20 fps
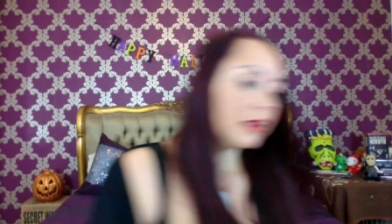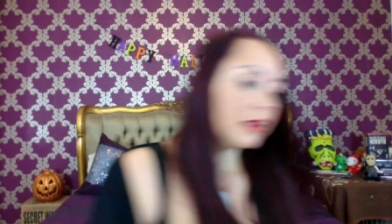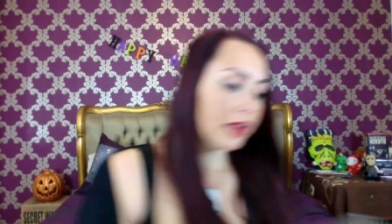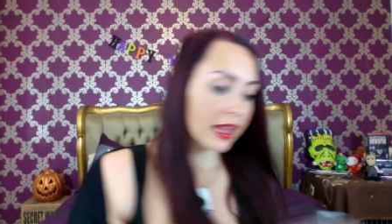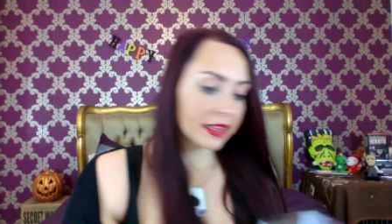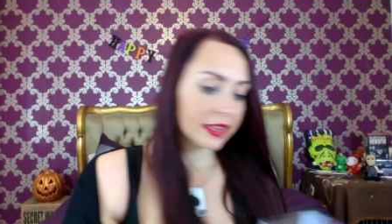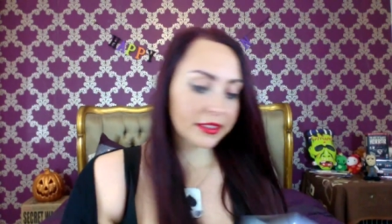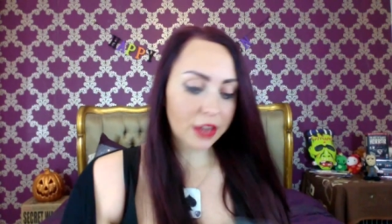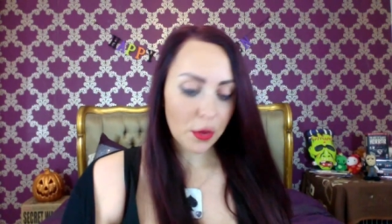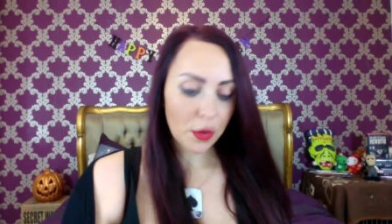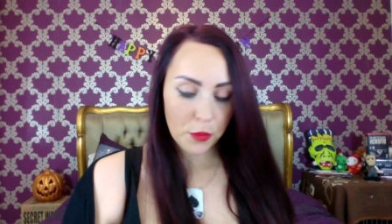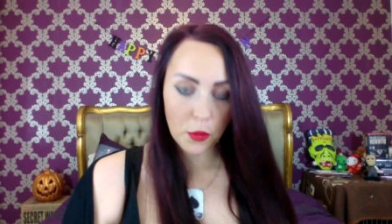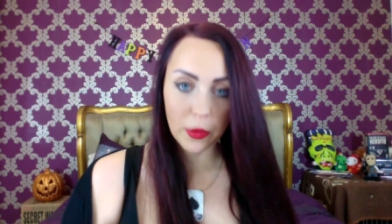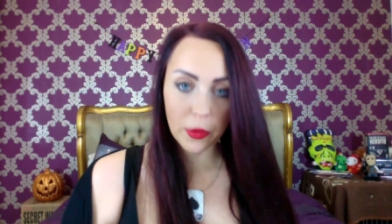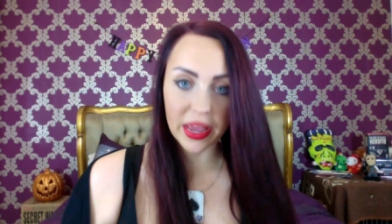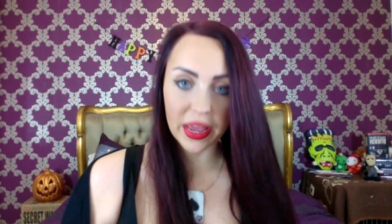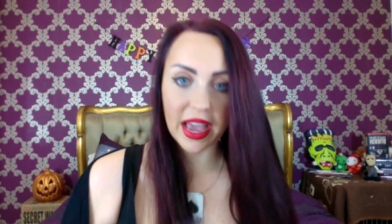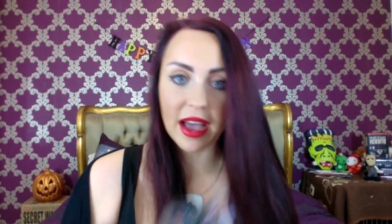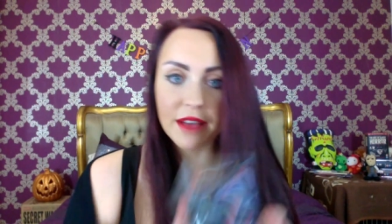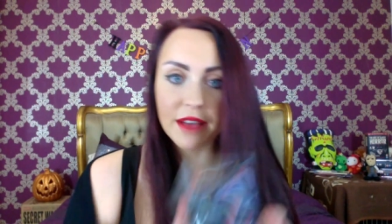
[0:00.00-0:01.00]
Next up,
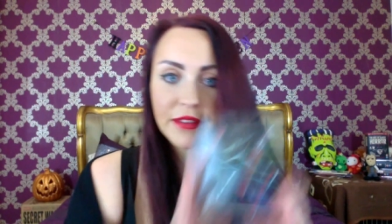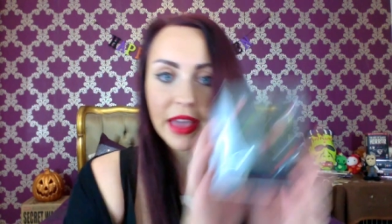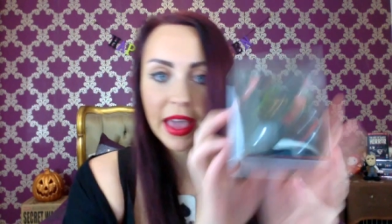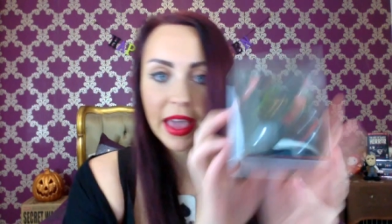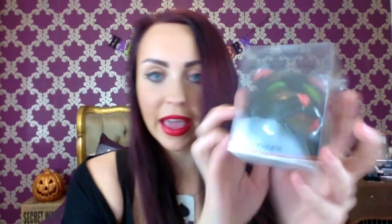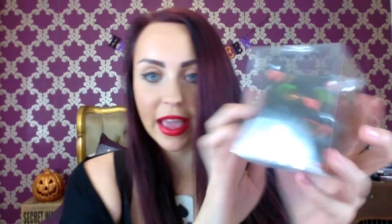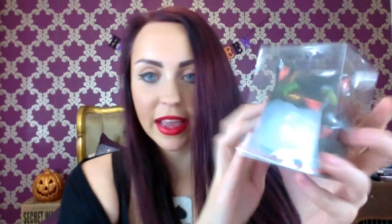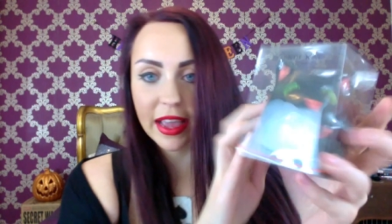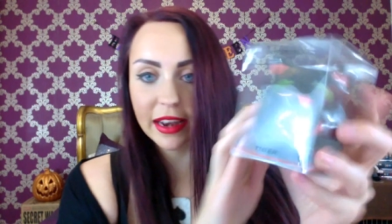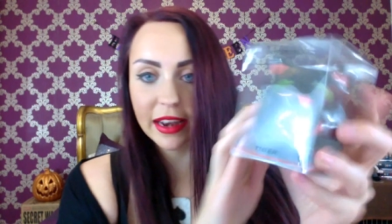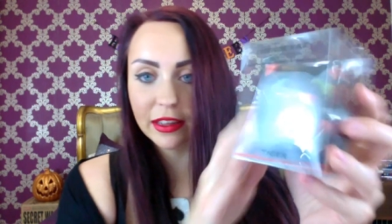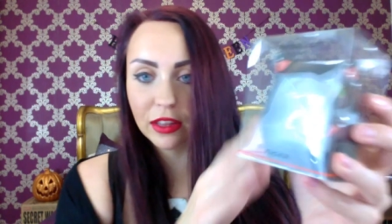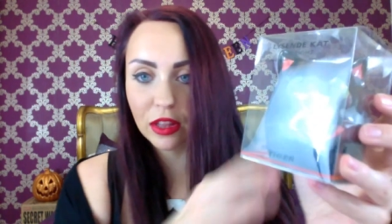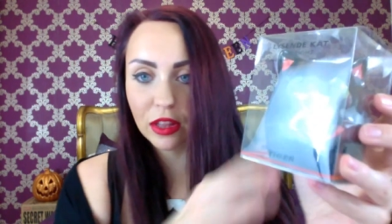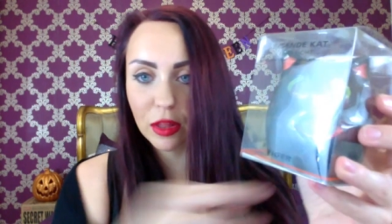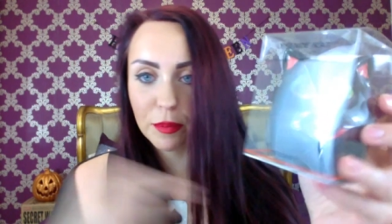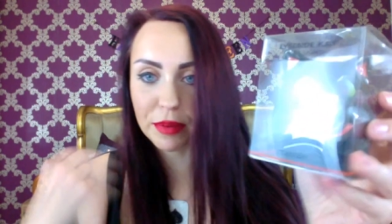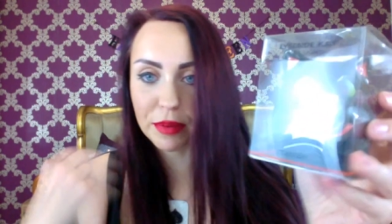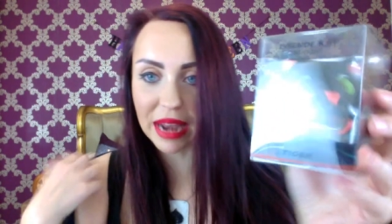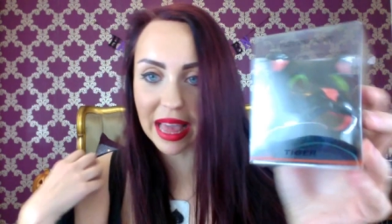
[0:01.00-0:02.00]
we have a
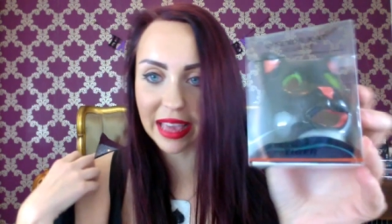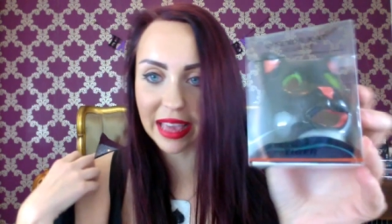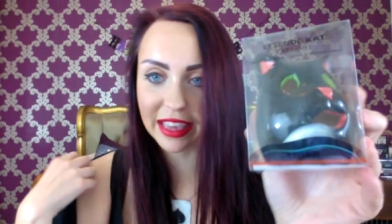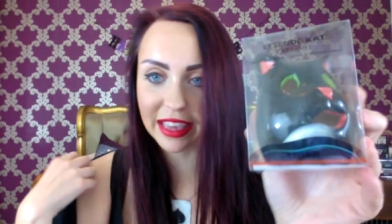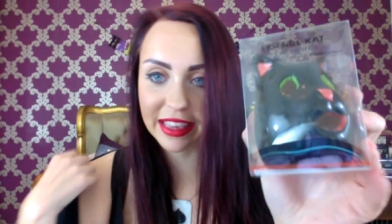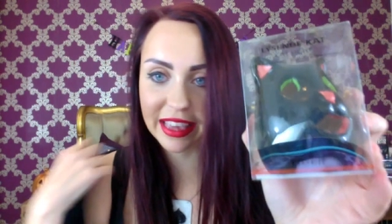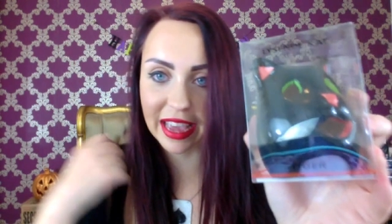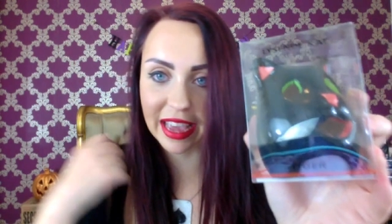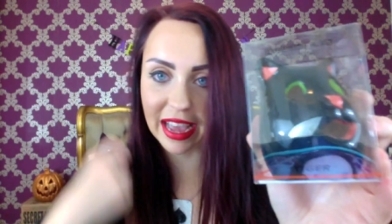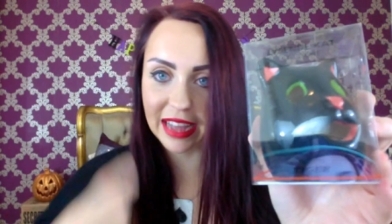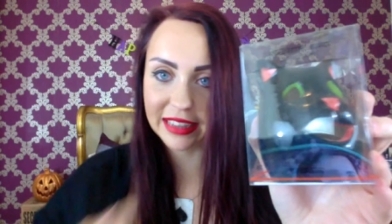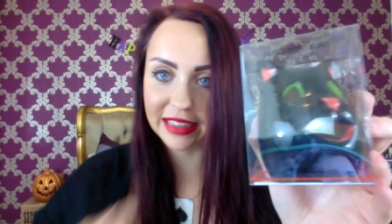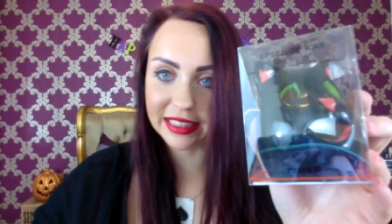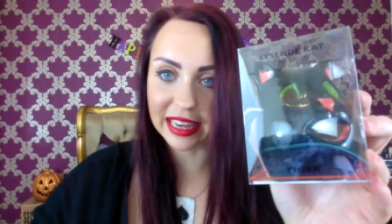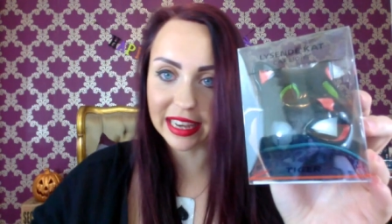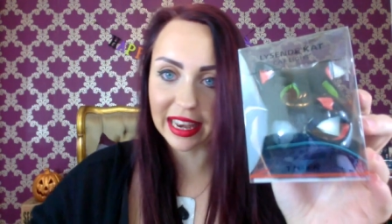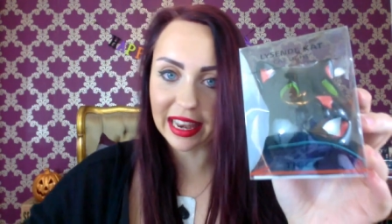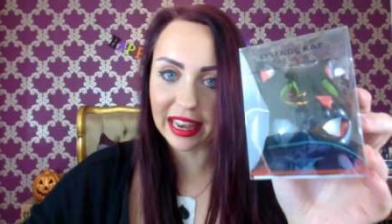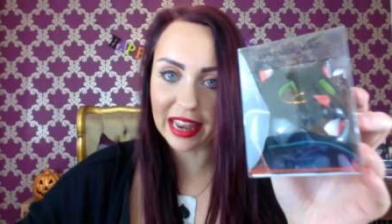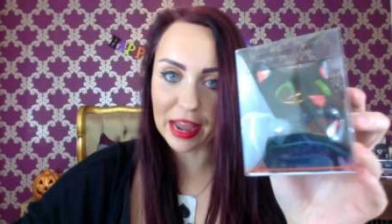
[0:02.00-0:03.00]
little black cat
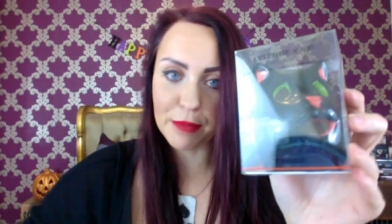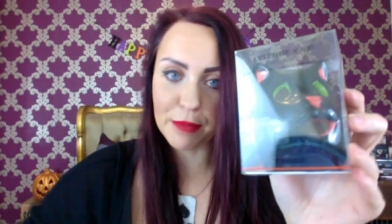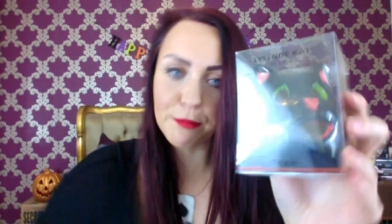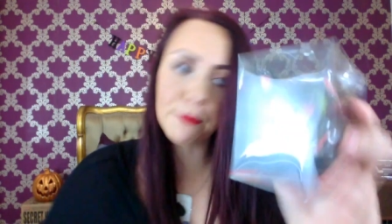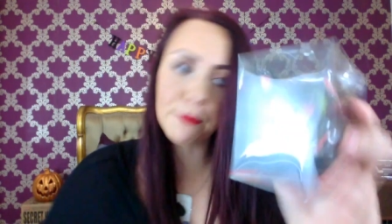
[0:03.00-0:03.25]
lamp